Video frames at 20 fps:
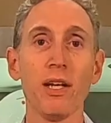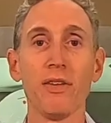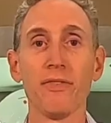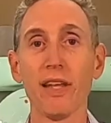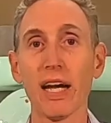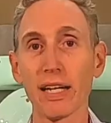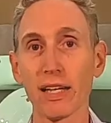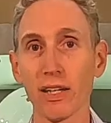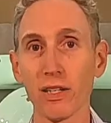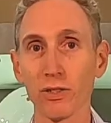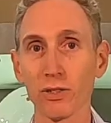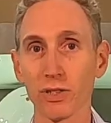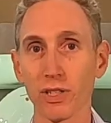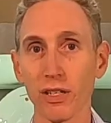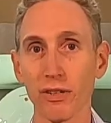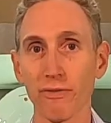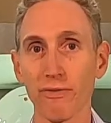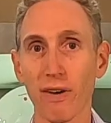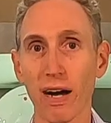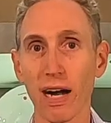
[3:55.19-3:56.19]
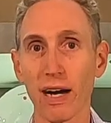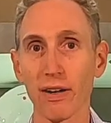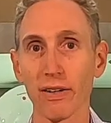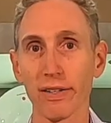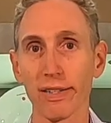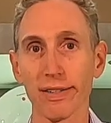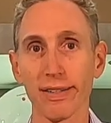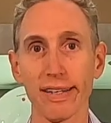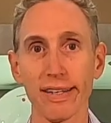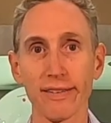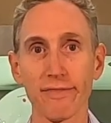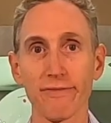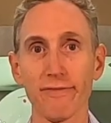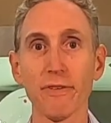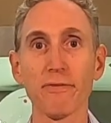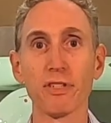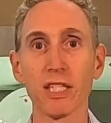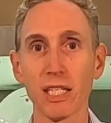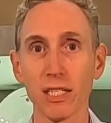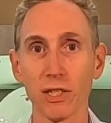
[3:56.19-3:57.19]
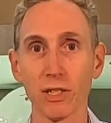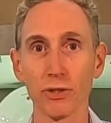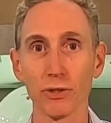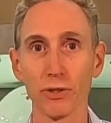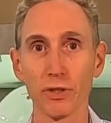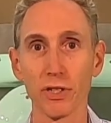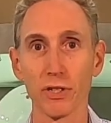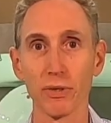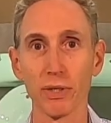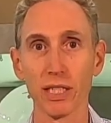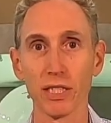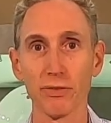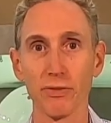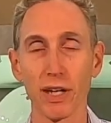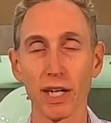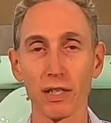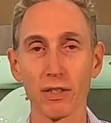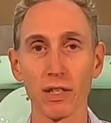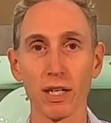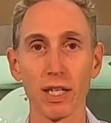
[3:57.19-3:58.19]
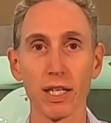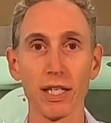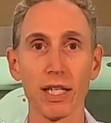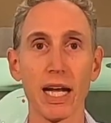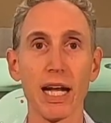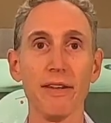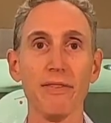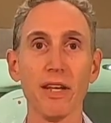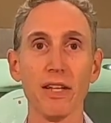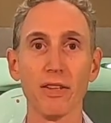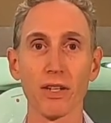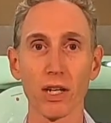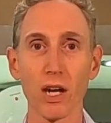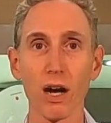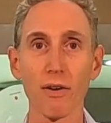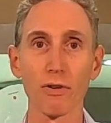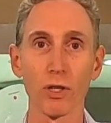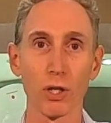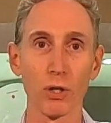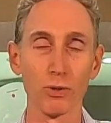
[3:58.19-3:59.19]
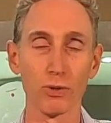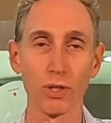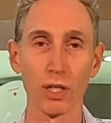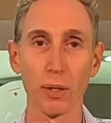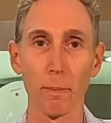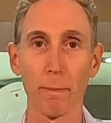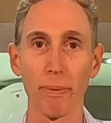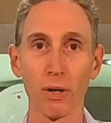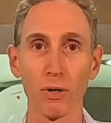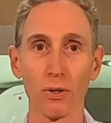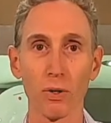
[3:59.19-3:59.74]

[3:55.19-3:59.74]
that kiln's going to fire at like 1500 degrees Fahrenheit, and then the cover coat's going to burn